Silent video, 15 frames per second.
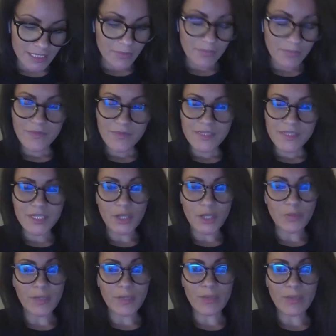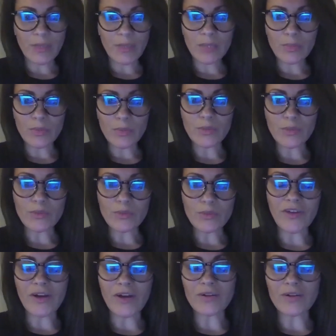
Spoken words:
so many people felt